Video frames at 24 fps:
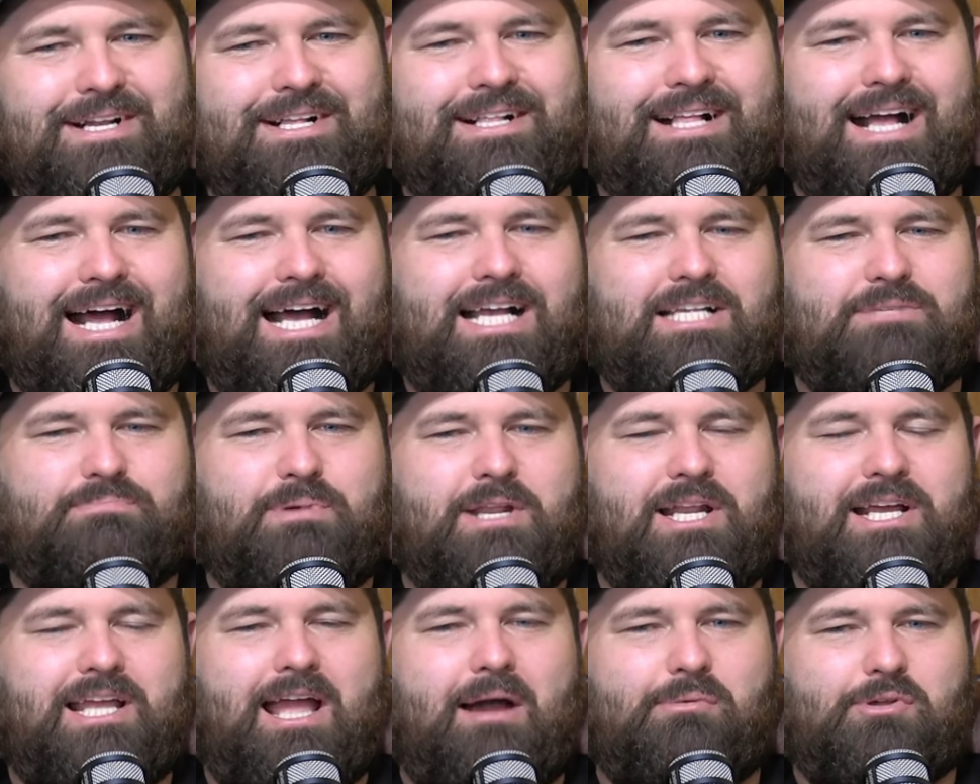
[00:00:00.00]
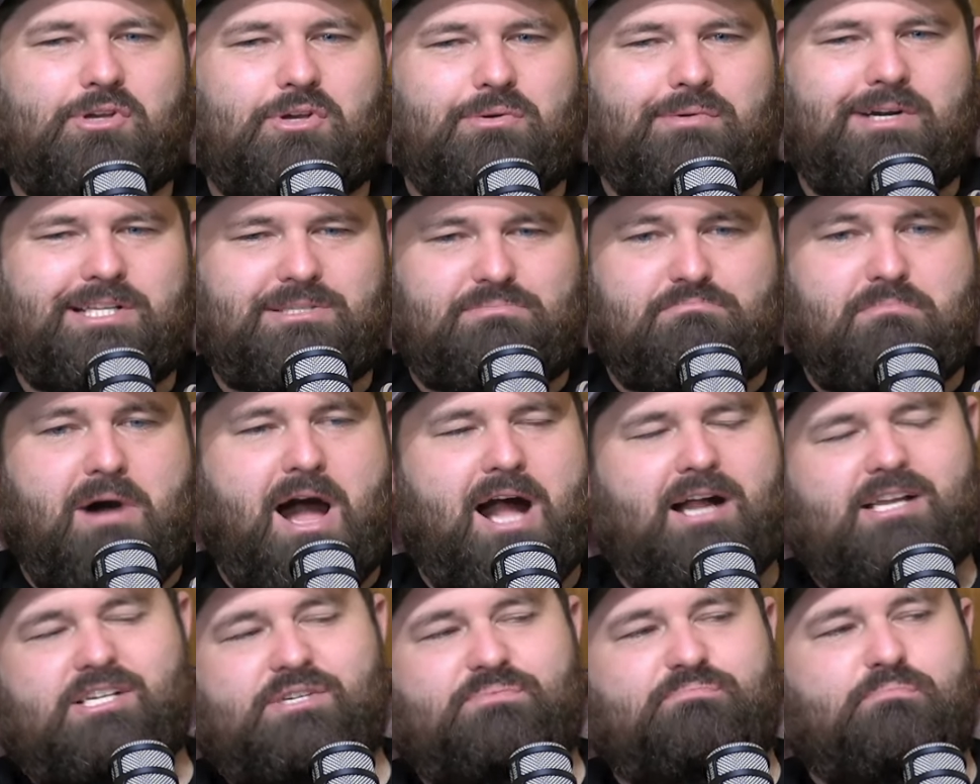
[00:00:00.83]
Uh, there's been a couple of good ones.
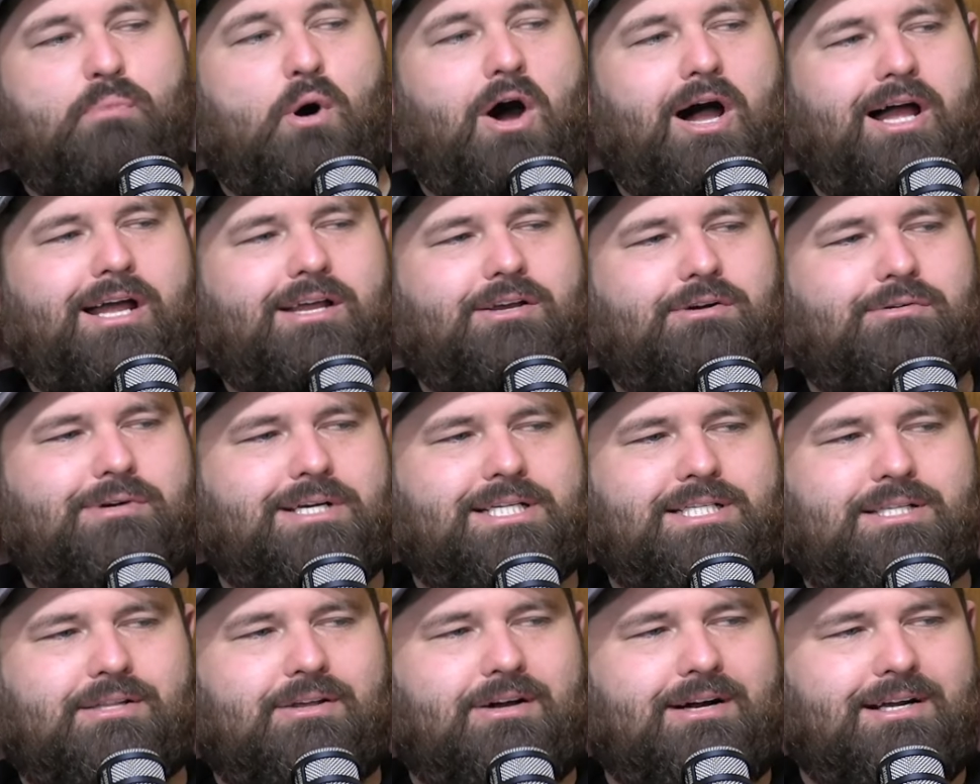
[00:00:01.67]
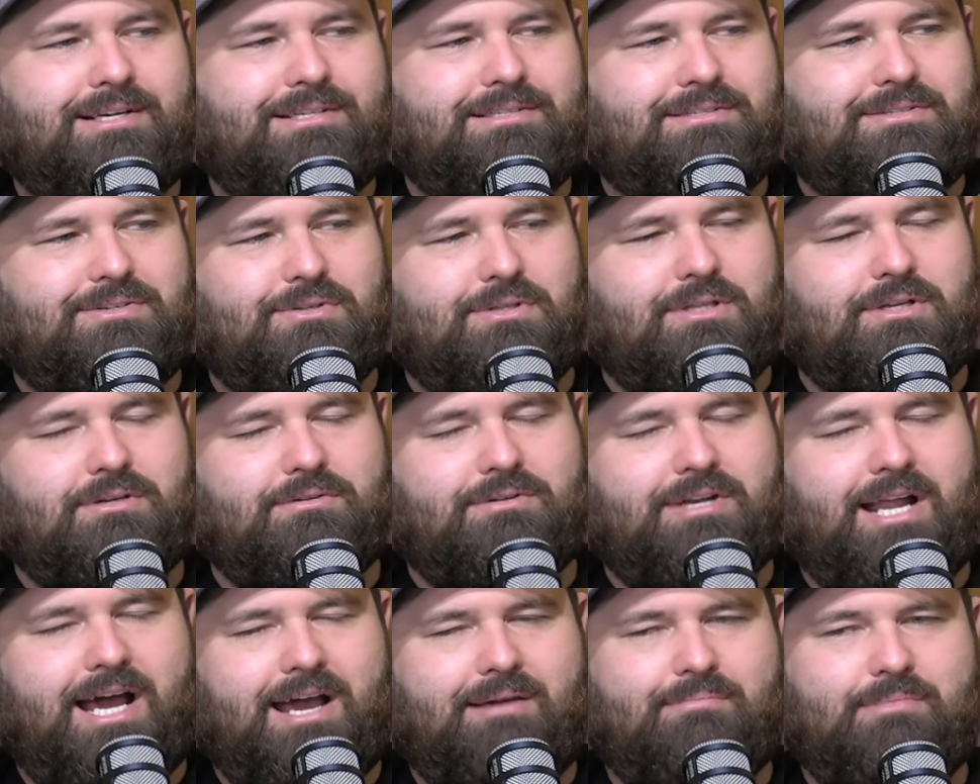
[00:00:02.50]
Marcus Bai, I always liked. Yeah. Good little
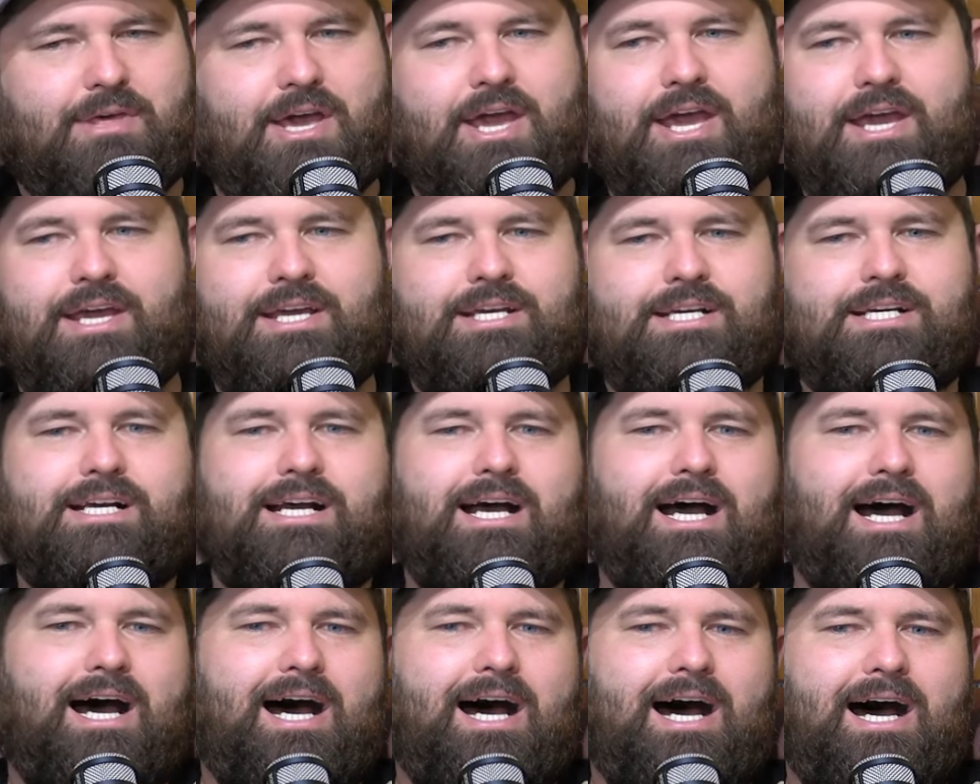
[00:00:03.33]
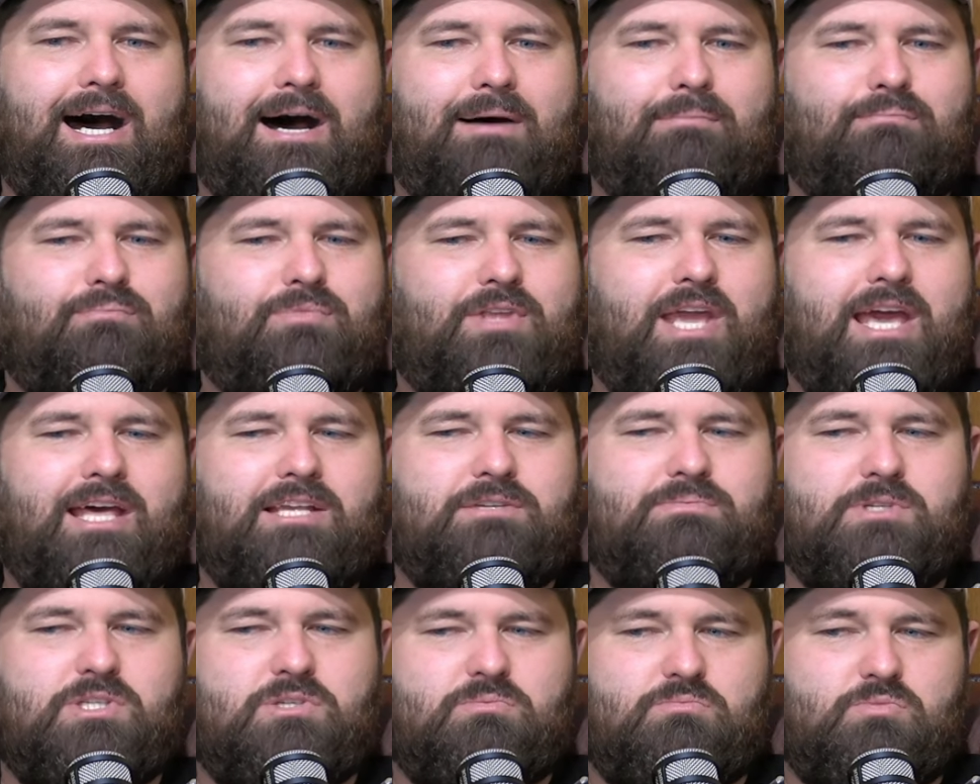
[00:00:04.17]
name there. Um, yeah,
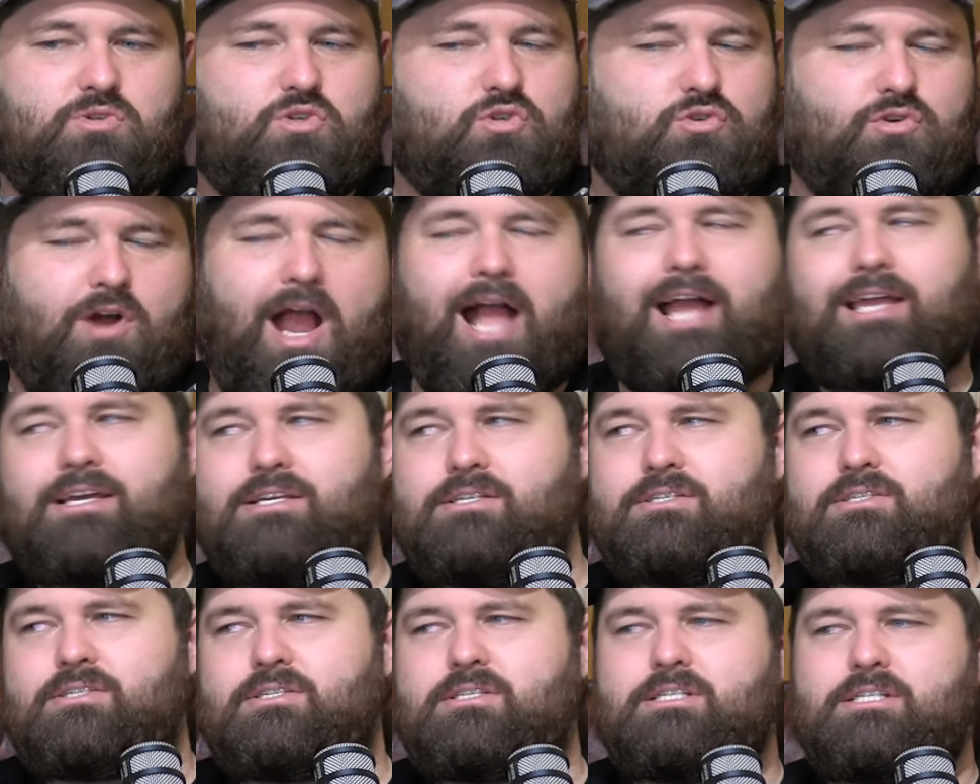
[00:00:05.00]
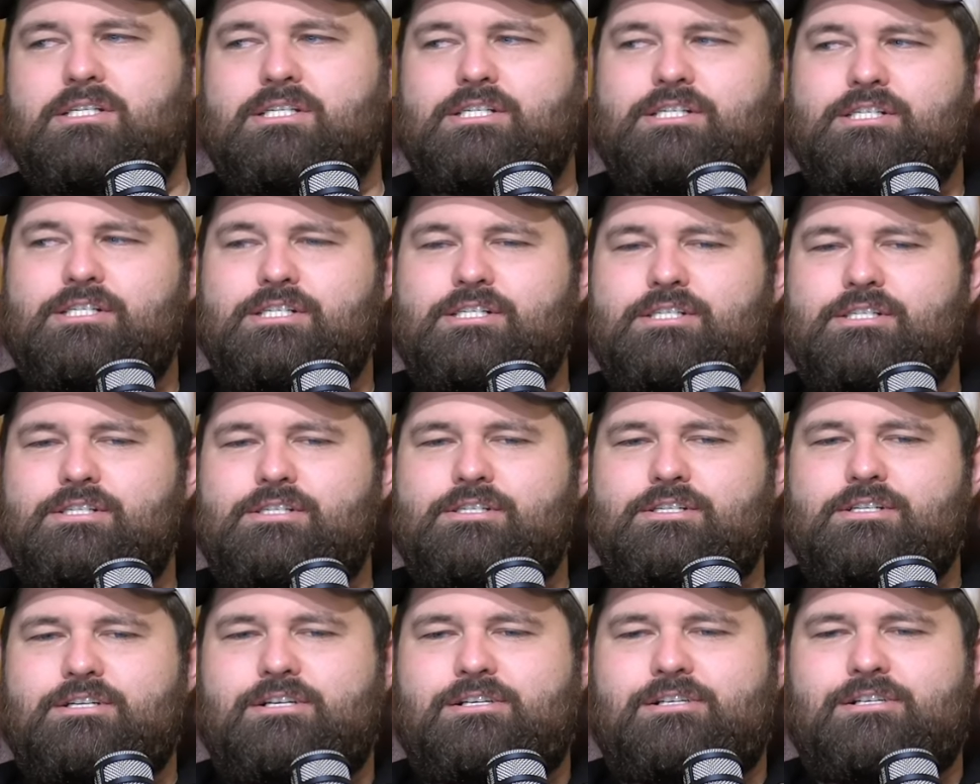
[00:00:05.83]
there's been some crackers.
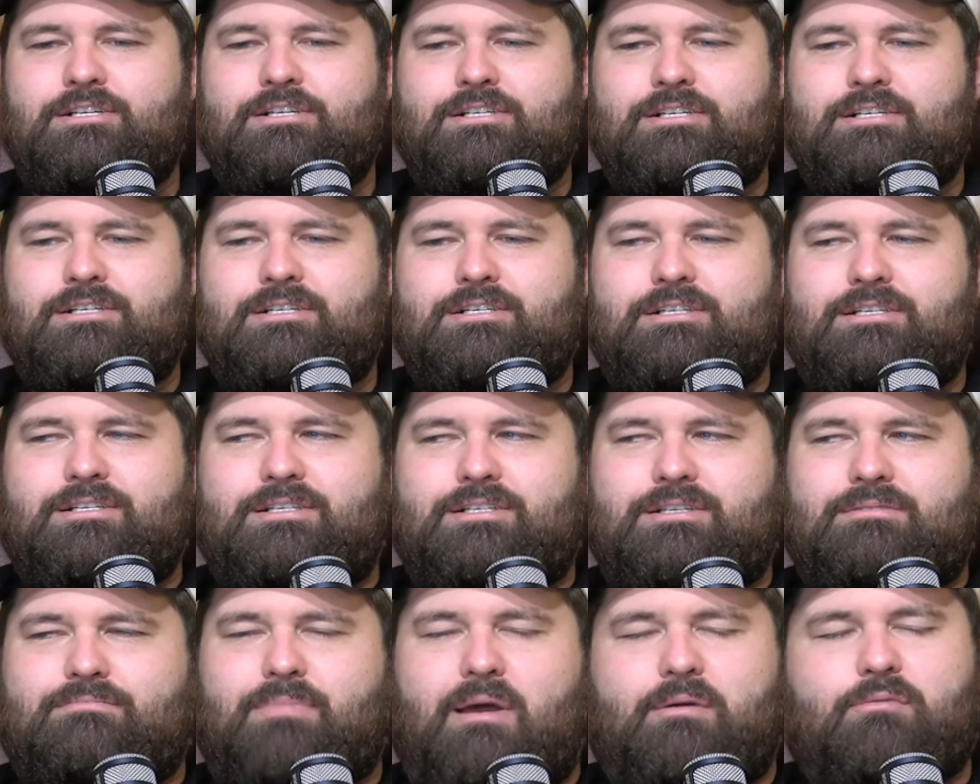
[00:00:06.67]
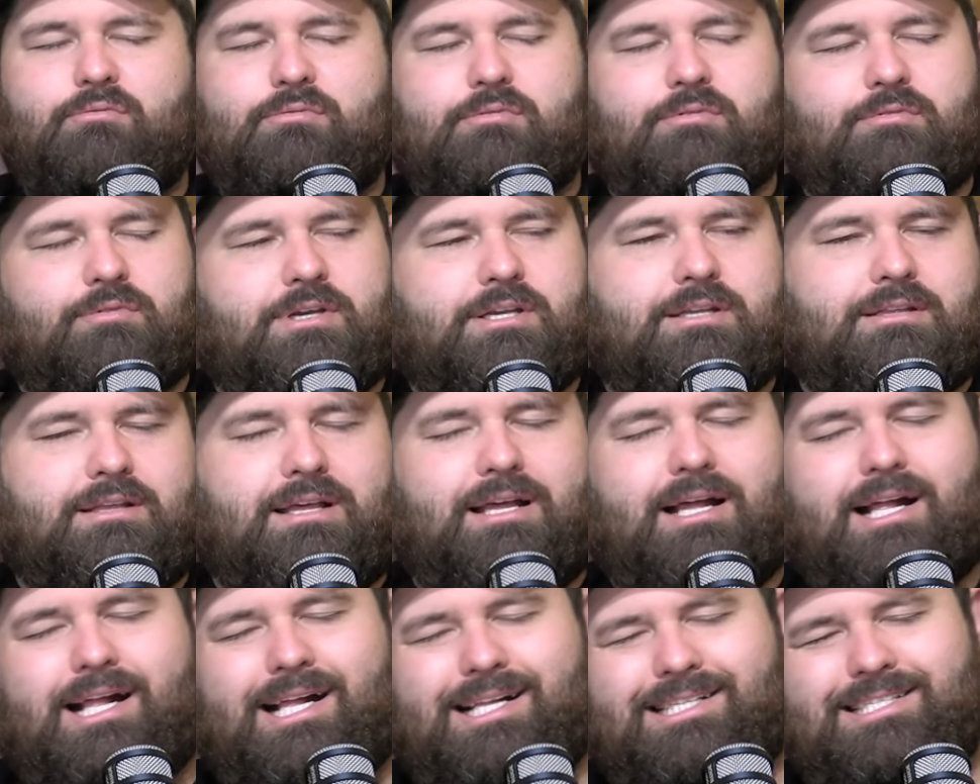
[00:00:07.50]
Maybe we,
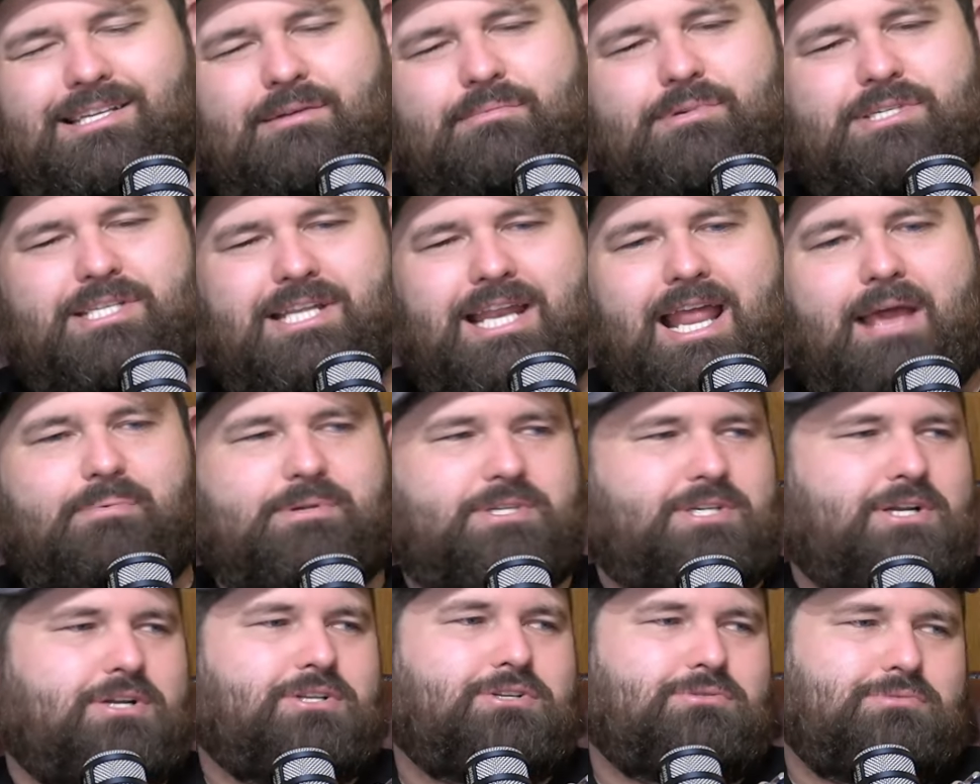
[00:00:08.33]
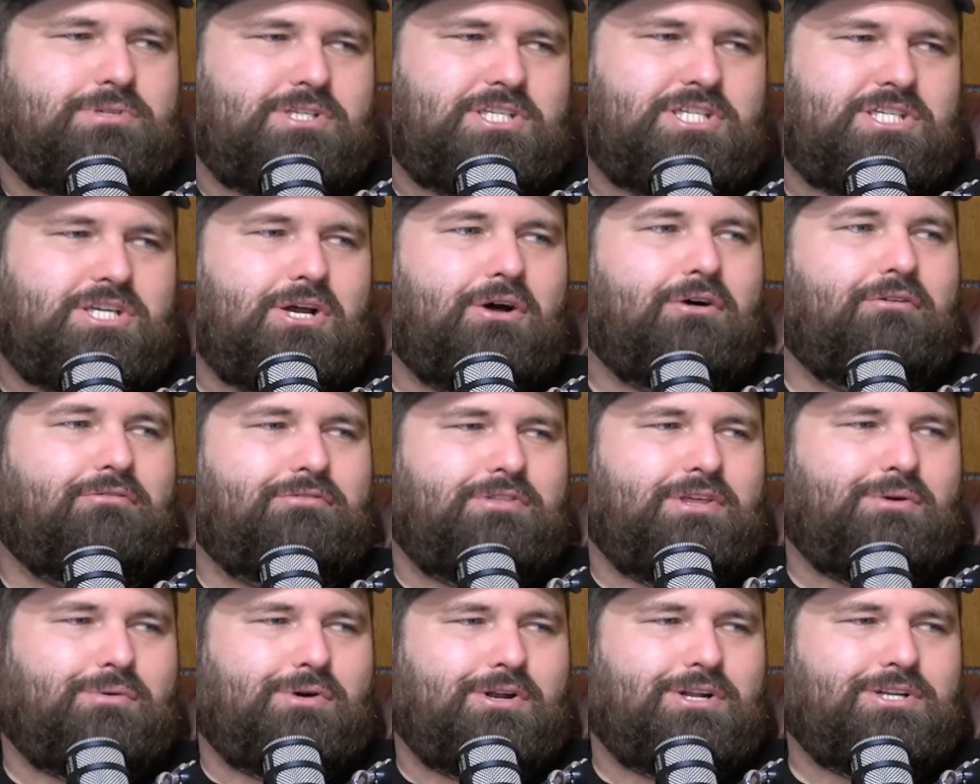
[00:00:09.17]
it's almost an episode to itself. Yeah,
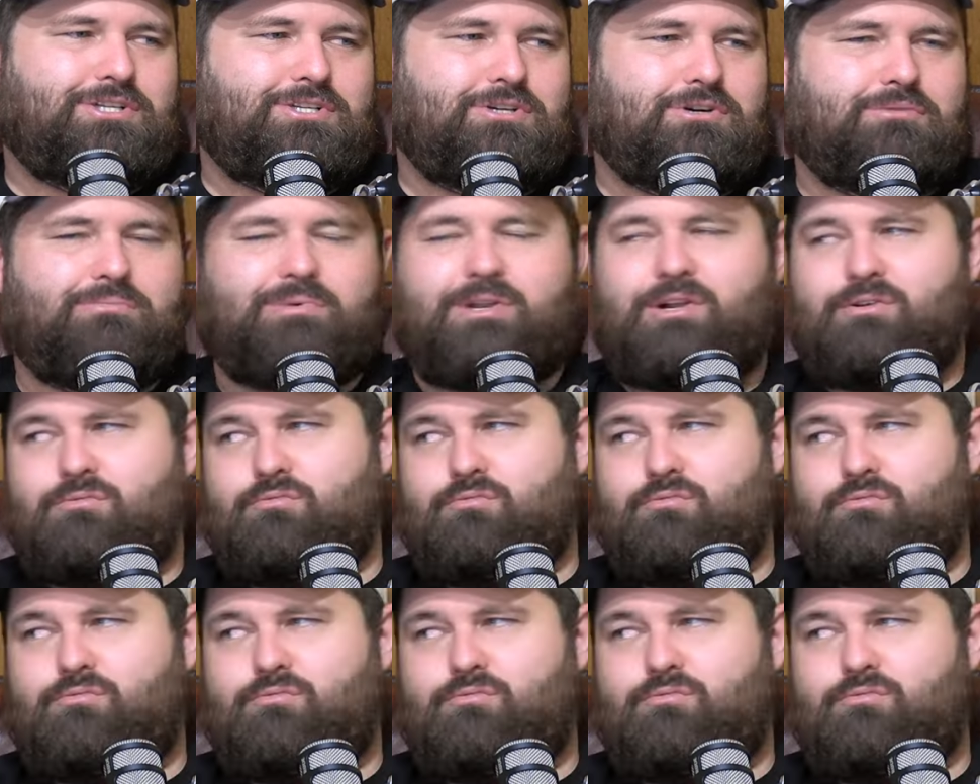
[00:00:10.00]
we I want to do a bit of